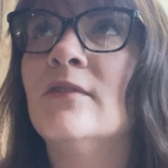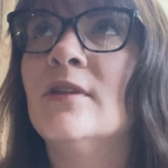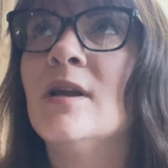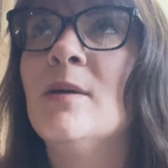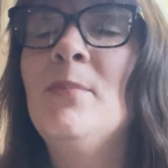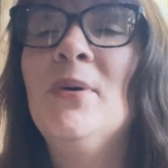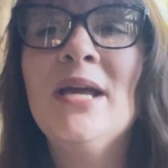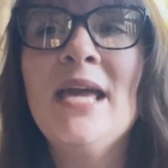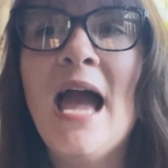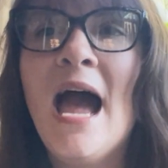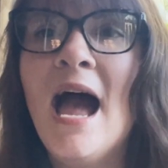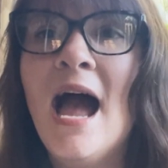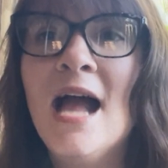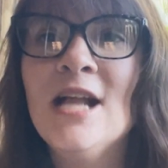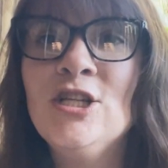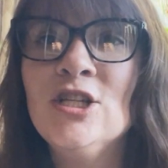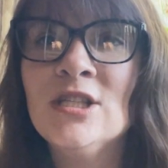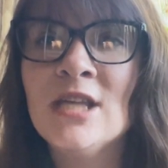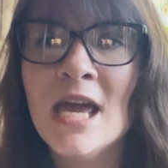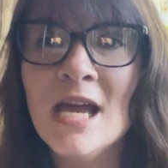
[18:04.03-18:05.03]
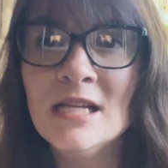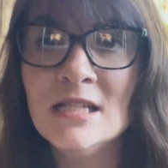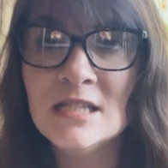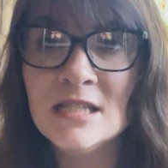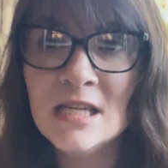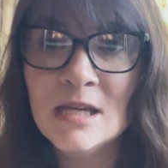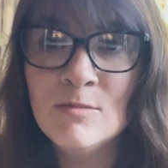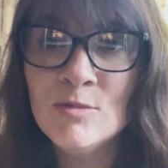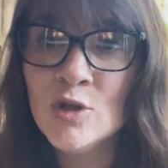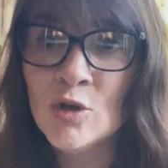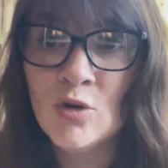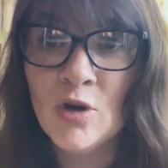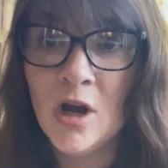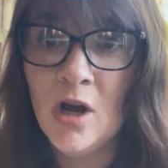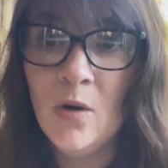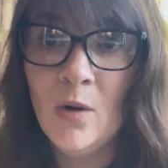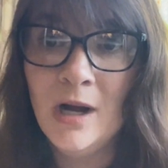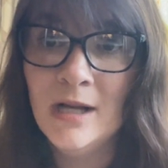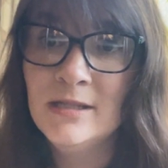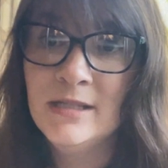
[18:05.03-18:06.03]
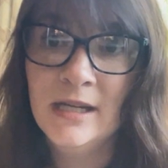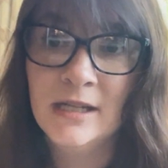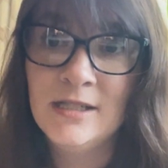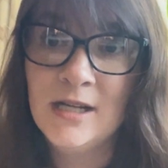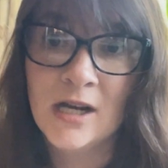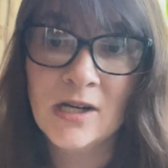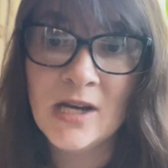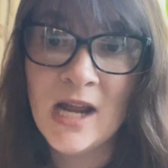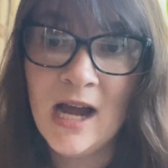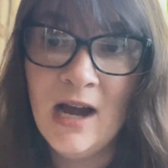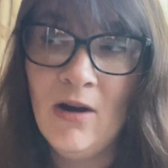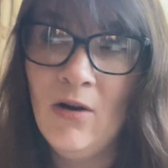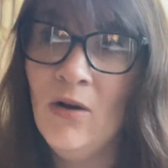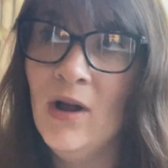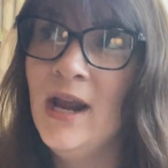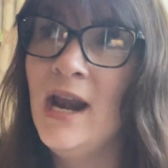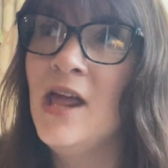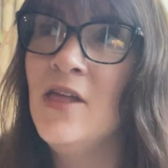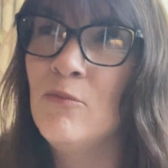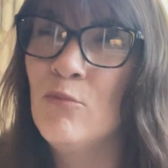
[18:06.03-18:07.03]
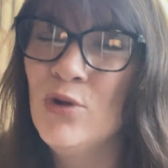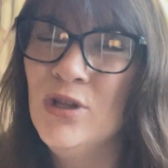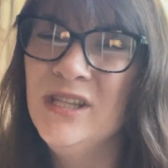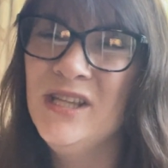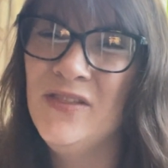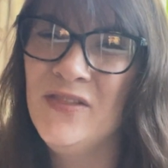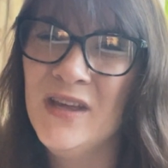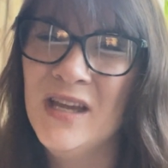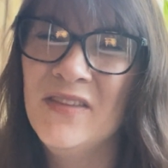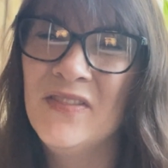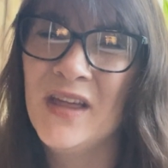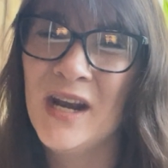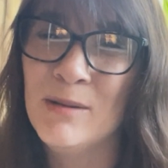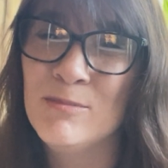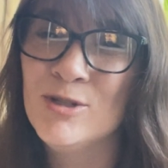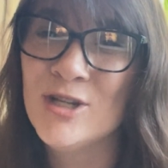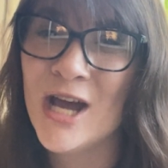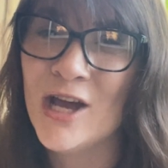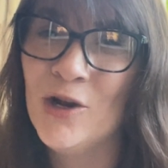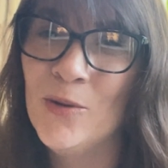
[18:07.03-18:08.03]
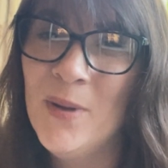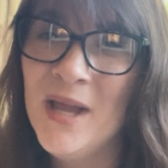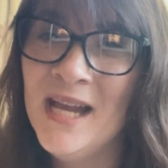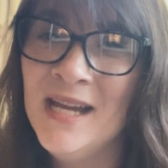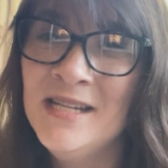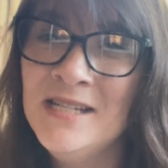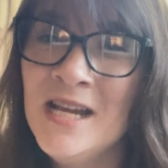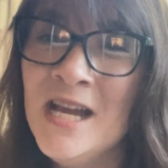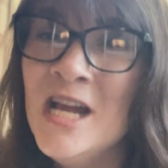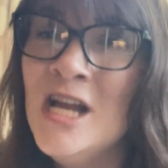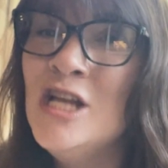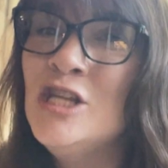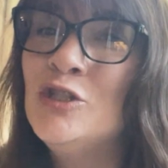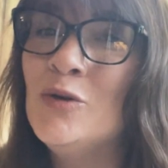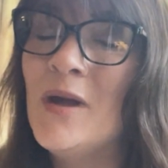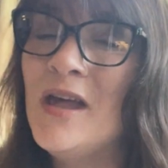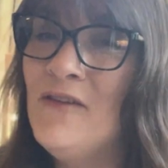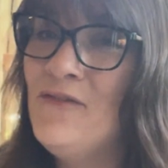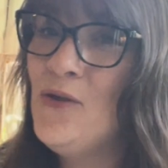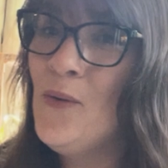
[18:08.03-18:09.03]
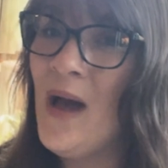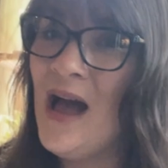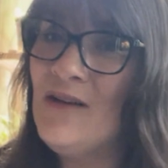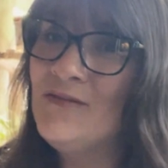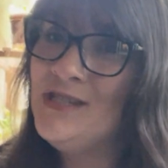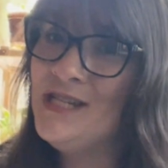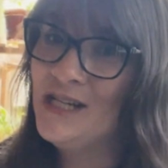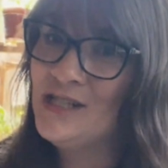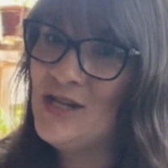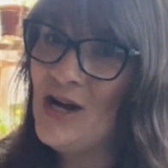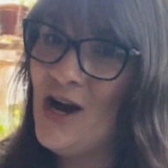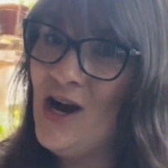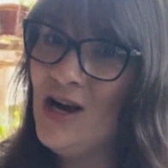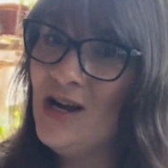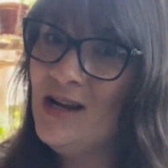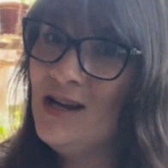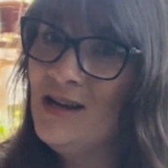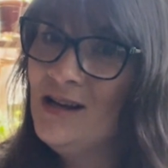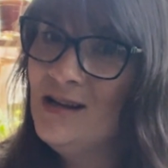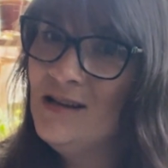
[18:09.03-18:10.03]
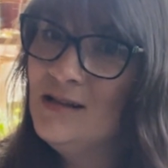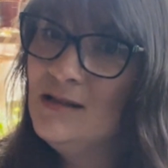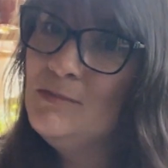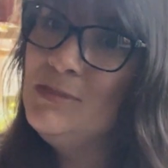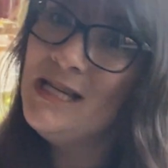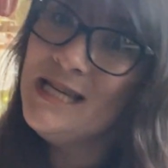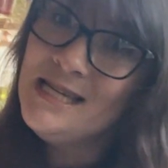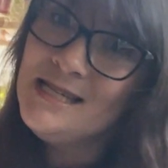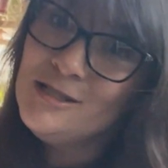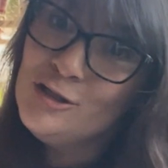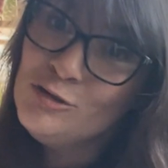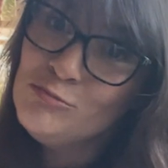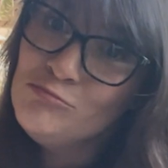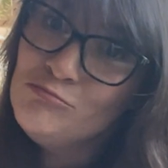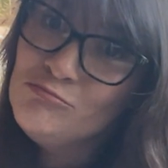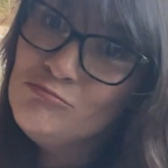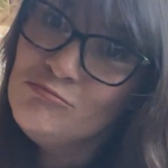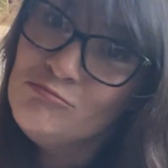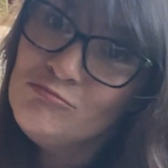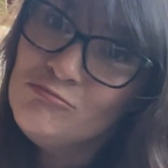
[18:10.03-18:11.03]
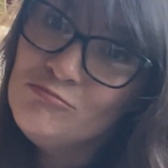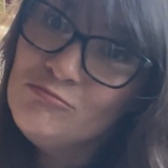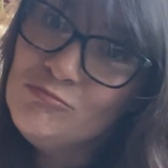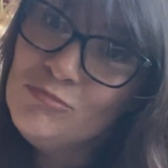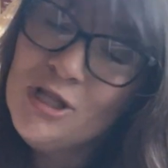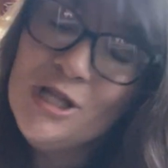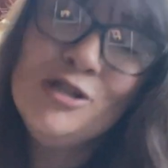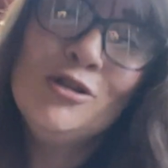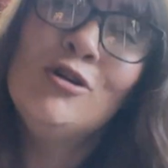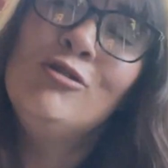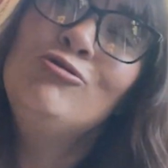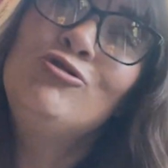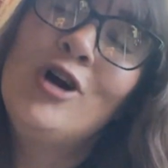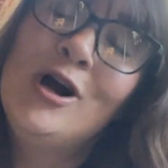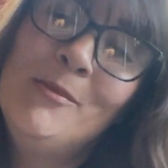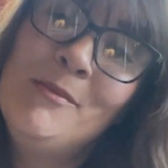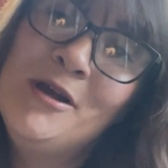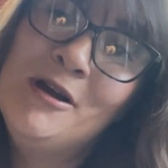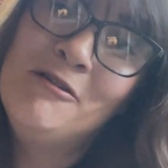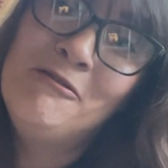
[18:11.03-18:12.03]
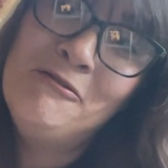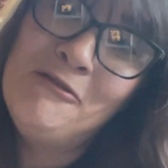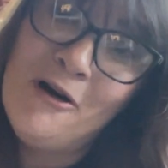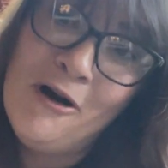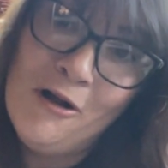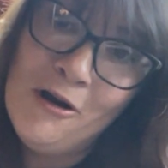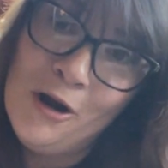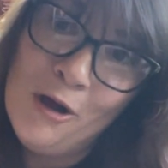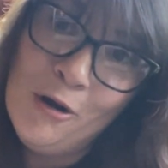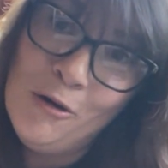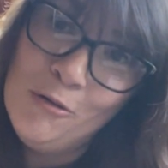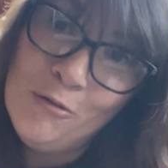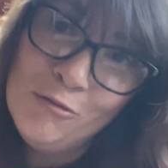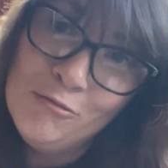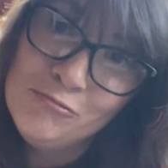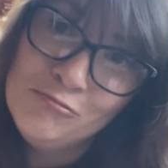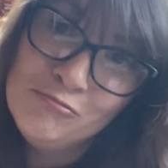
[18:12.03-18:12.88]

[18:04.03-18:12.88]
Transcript: But yeah, I just can't seem to grow on TikTok now. And I really think that I'm shadow banned. So if you have TikTok, please go drop me a follow.